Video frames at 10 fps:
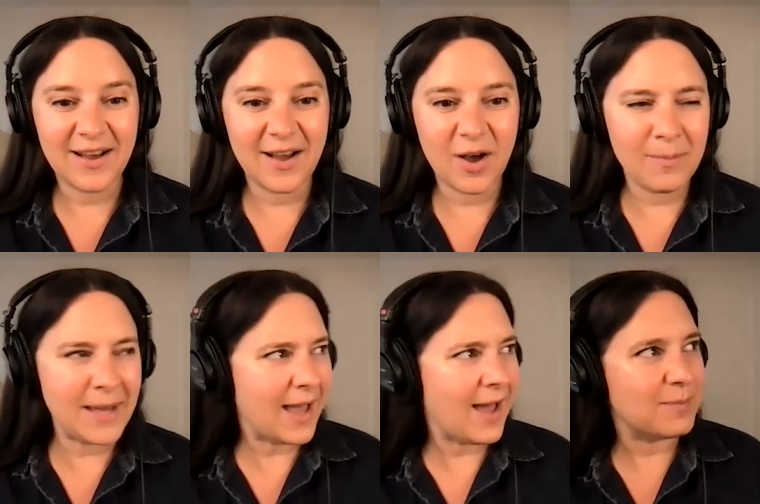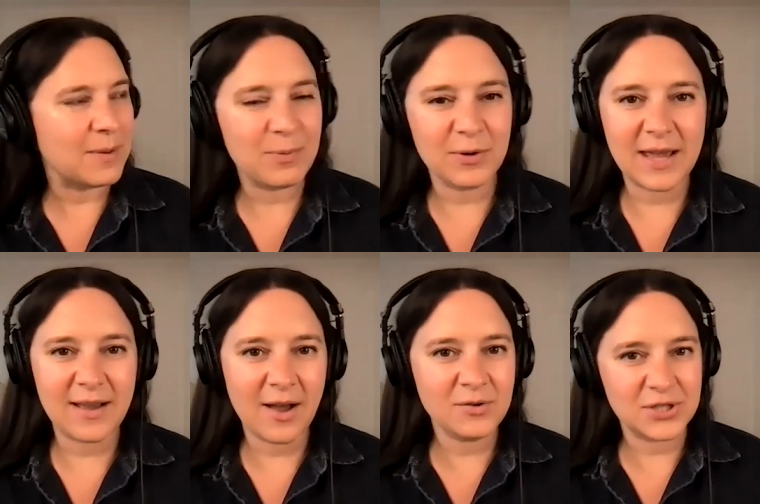oh my god, people are
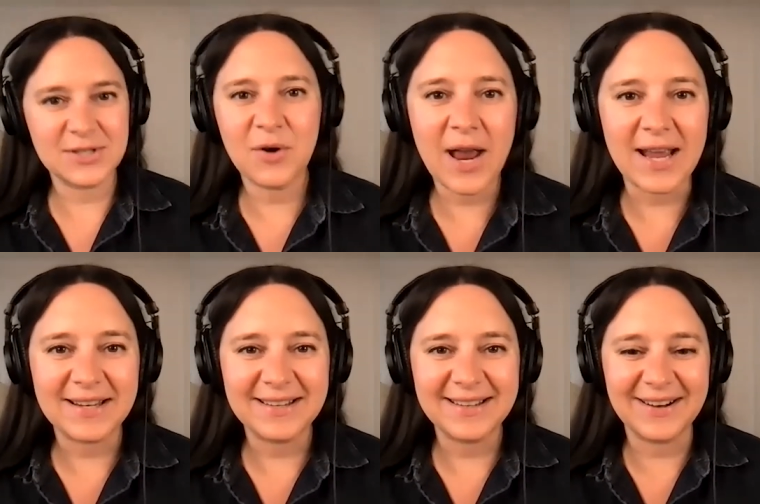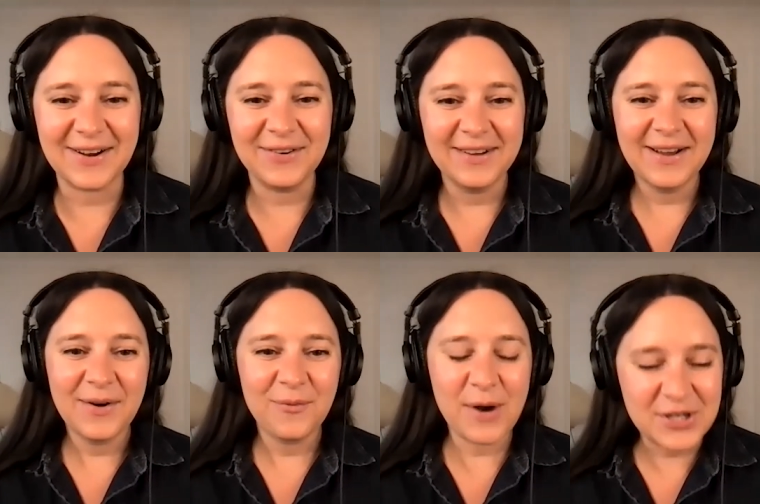like, "Oh, she's great." You know,
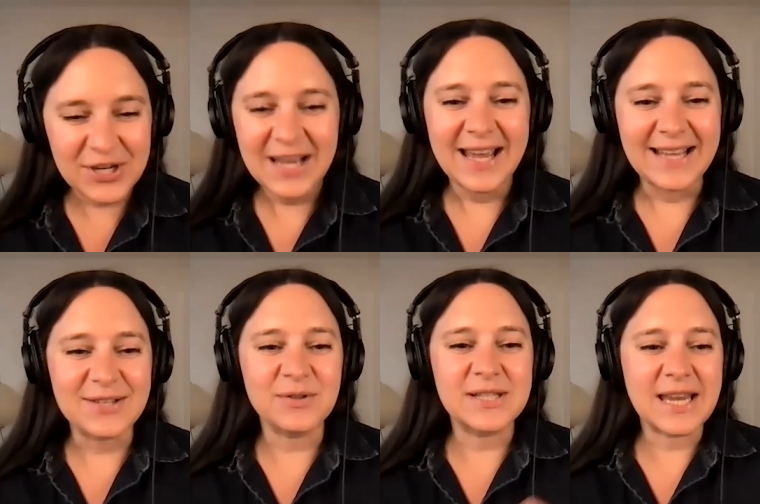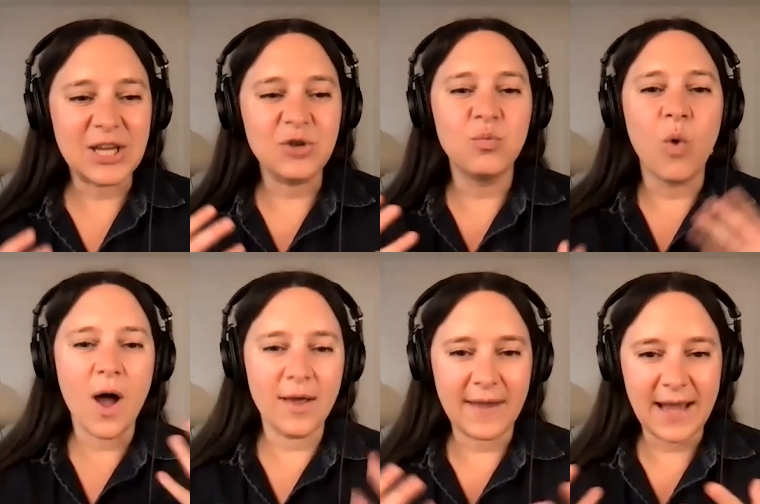which yeah. so it's like you
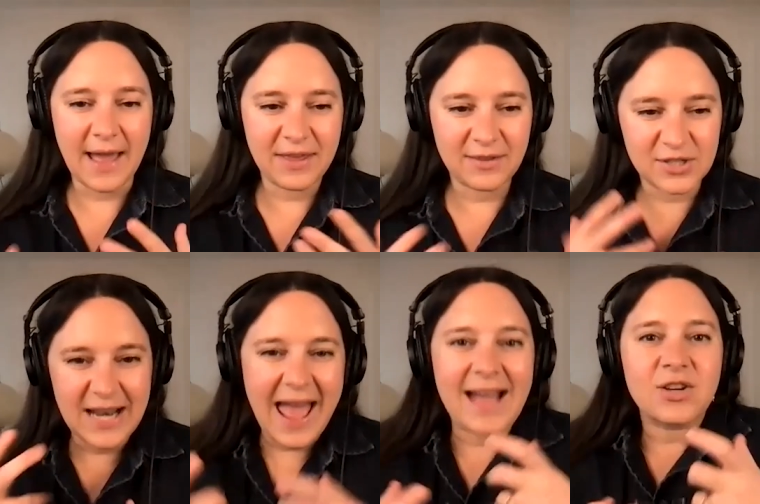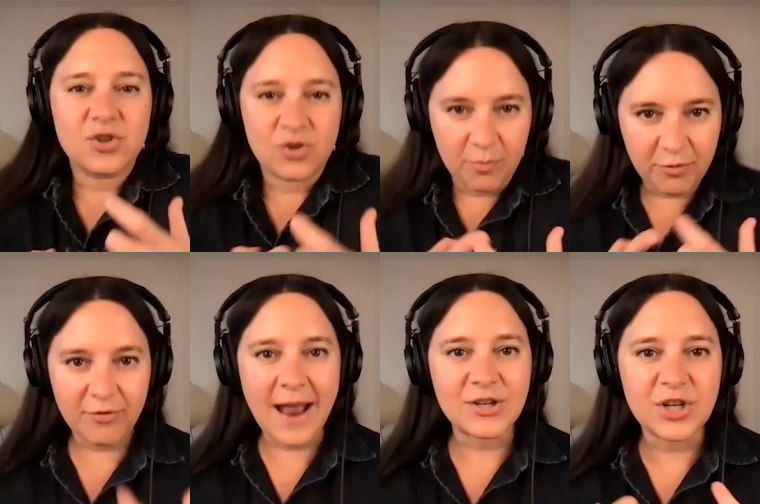want like I think there's an extra
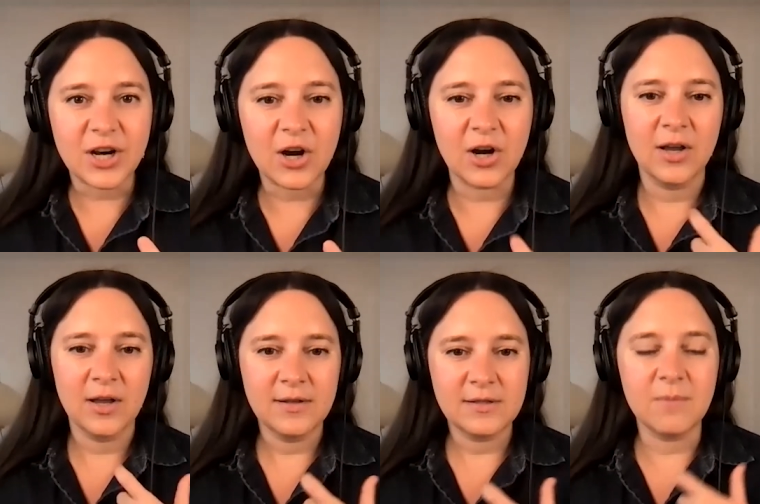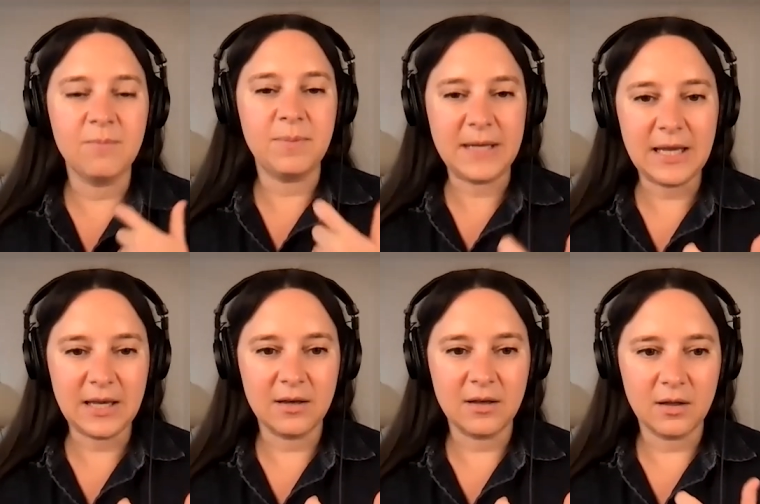pressure to
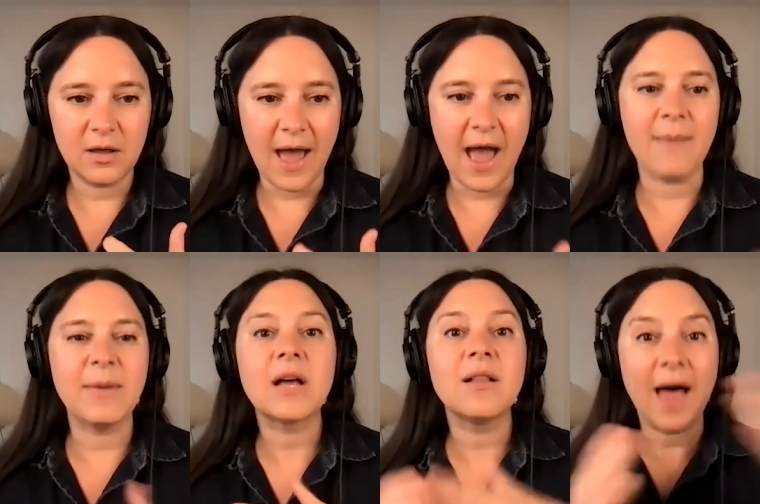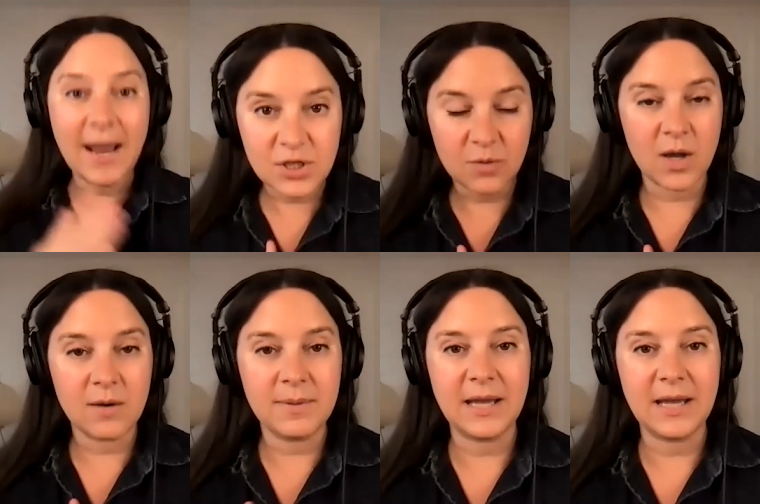be I, I'm inclined to want to be